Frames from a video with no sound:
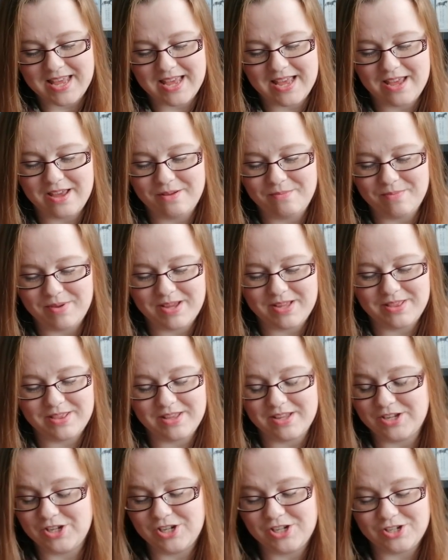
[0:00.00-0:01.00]
And
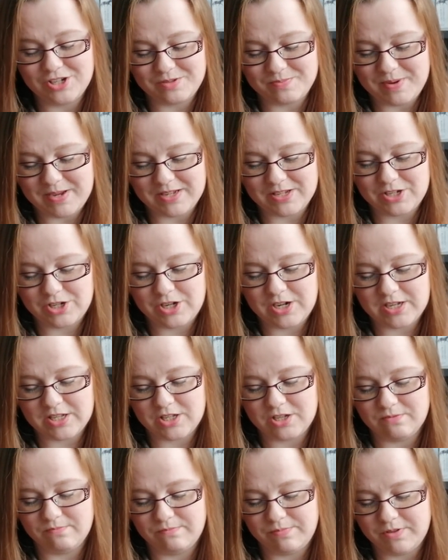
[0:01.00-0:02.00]
she had
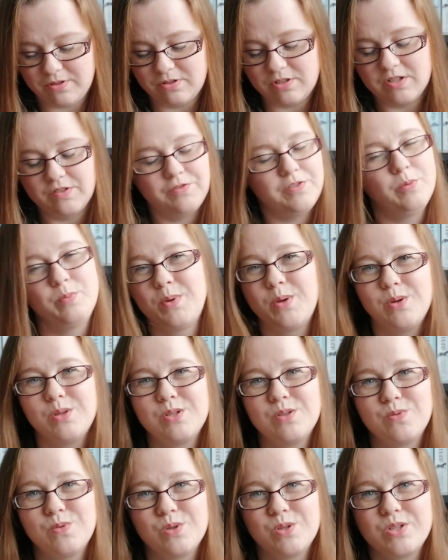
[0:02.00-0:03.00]
some beautiful,
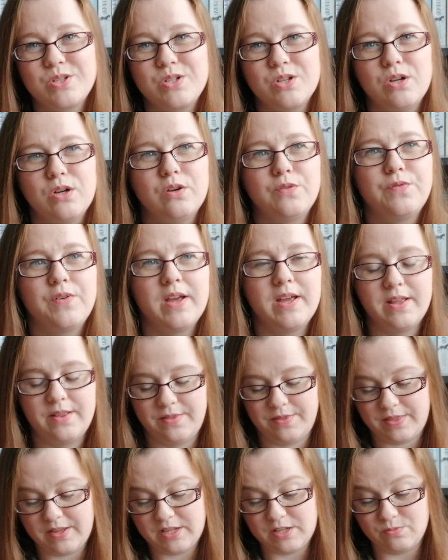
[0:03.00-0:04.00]
beautiful stuff.
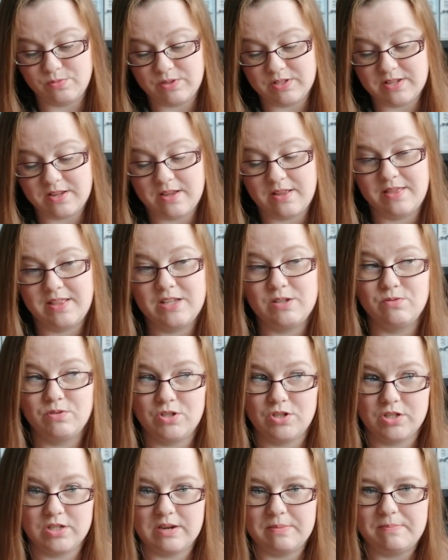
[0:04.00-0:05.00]
And this was
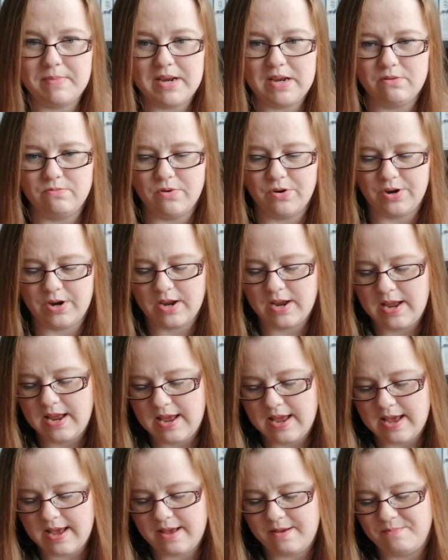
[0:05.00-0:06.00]
just a mini one,
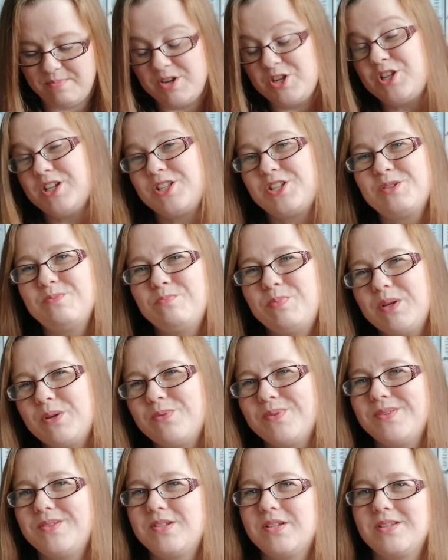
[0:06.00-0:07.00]
but she had some big
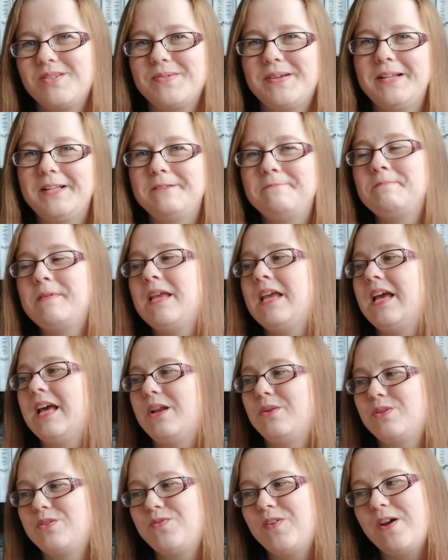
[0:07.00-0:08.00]
ones as well. And
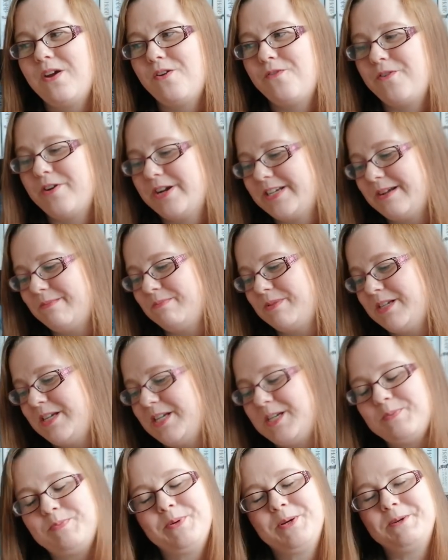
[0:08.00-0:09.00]
I was very, very
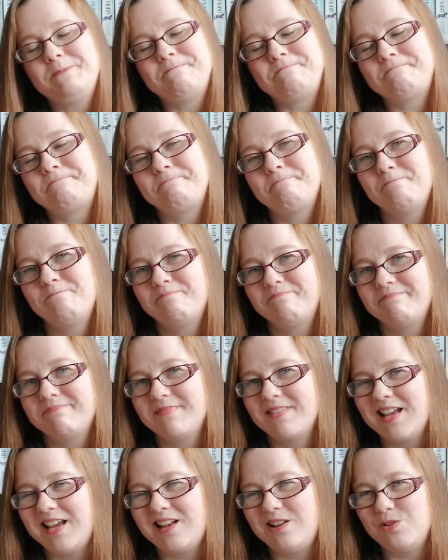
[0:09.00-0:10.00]
tempted, but
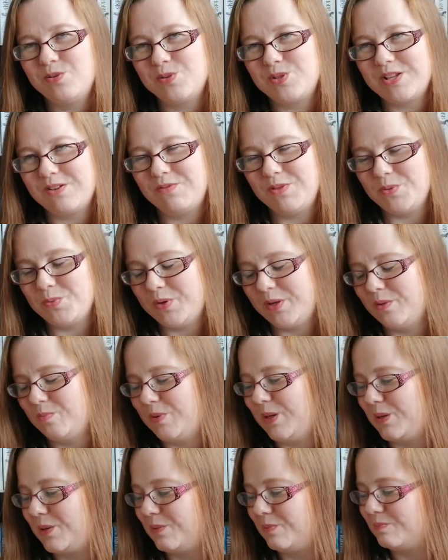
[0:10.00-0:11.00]
I knew I was giving the wheel
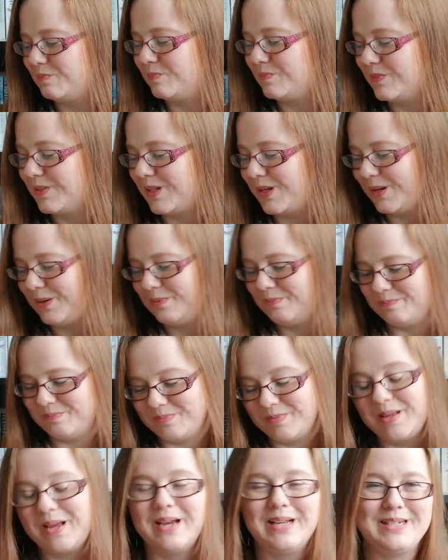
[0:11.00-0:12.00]
back, so
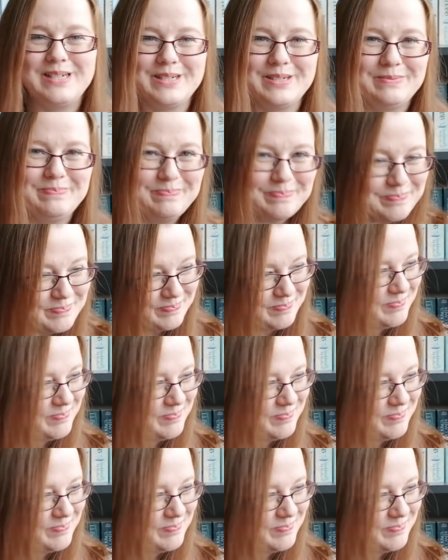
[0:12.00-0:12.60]
I didn't.